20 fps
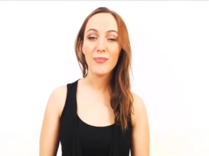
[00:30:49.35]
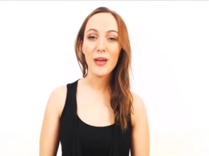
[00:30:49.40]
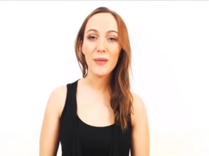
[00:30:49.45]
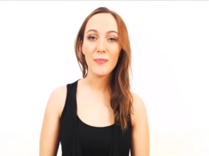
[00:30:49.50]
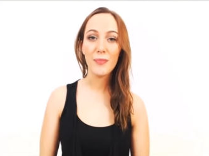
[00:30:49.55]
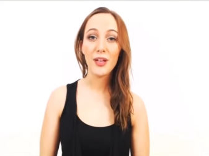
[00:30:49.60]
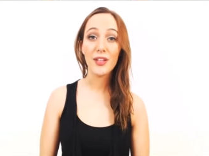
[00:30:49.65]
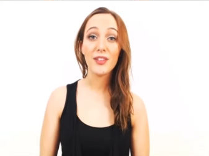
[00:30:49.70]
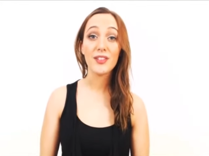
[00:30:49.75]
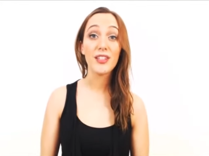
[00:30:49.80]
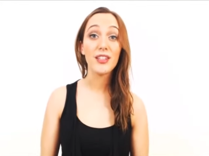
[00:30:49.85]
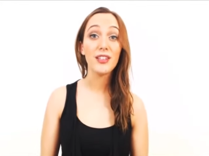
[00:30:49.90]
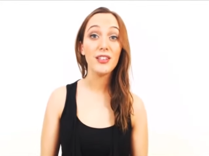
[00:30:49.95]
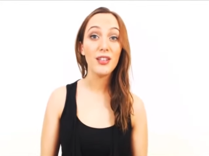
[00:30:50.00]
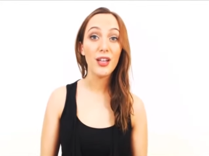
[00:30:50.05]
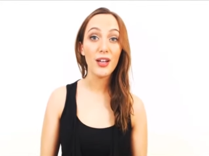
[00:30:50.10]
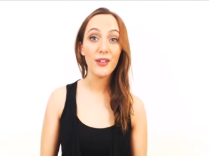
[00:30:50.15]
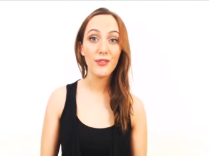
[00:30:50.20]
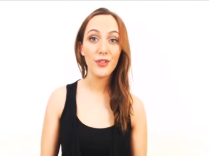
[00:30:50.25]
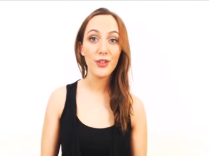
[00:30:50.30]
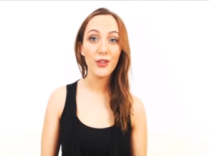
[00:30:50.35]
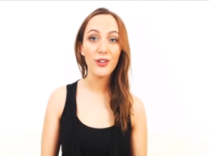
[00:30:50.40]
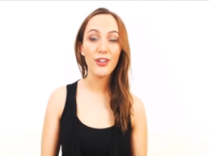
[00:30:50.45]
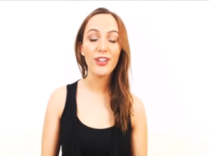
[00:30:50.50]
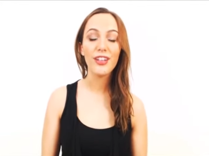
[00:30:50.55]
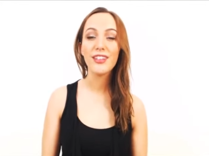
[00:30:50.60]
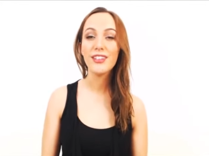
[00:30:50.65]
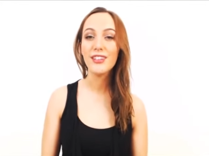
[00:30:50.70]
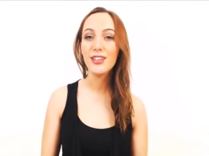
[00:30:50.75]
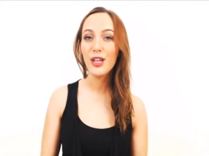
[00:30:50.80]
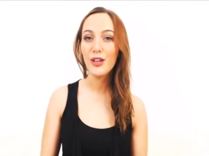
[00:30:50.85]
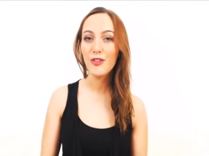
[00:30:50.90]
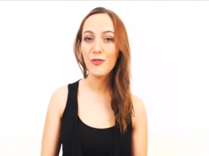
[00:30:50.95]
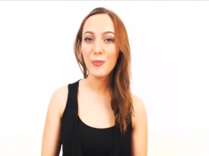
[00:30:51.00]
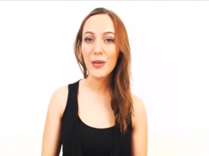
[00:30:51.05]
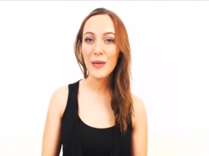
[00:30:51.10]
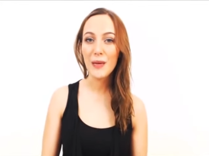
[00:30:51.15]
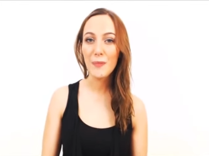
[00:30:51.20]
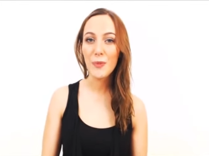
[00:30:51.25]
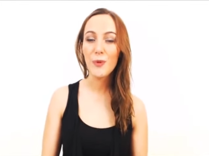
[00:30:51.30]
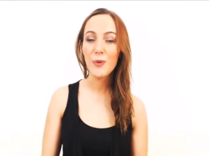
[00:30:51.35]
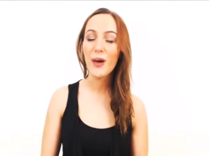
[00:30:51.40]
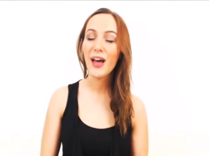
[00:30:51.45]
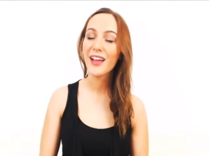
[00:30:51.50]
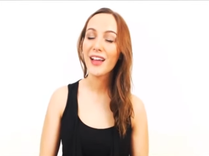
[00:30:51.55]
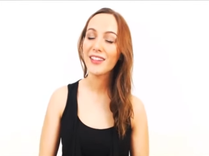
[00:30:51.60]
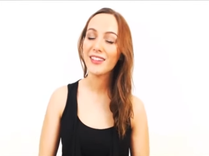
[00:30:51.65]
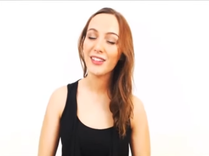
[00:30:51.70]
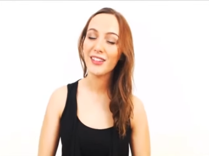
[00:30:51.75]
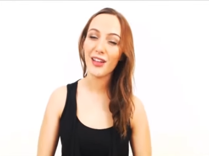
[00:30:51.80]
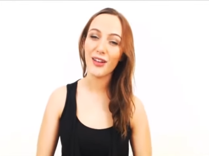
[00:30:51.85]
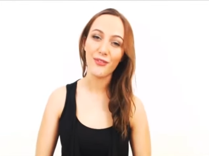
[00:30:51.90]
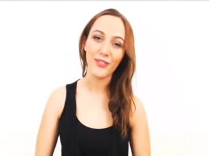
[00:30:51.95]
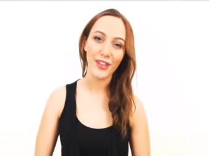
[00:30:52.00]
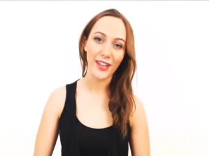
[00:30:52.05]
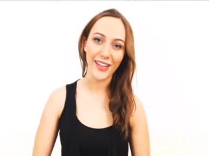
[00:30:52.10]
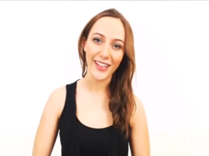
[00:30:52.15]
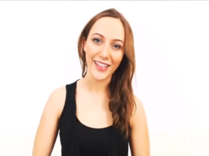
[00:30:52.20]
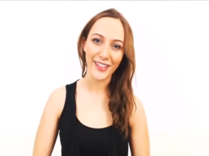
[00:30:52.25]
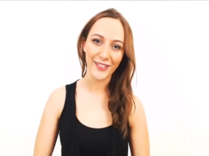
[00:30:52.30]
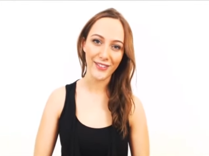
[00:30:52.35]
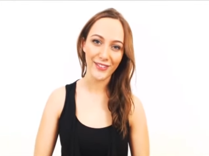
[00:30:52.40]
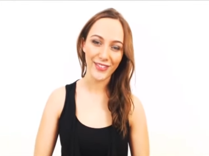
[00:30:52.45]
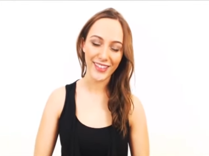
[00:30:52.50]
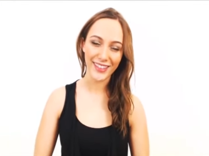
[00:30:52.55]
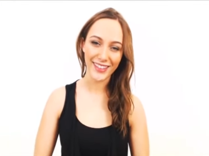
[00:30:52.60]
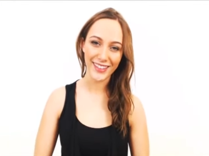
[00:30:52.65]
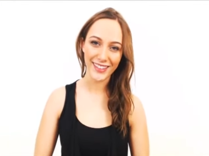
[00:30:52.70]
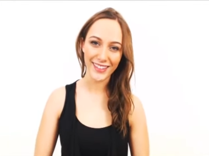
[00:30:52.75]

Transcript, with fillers: Remember to love God, love people, and love life.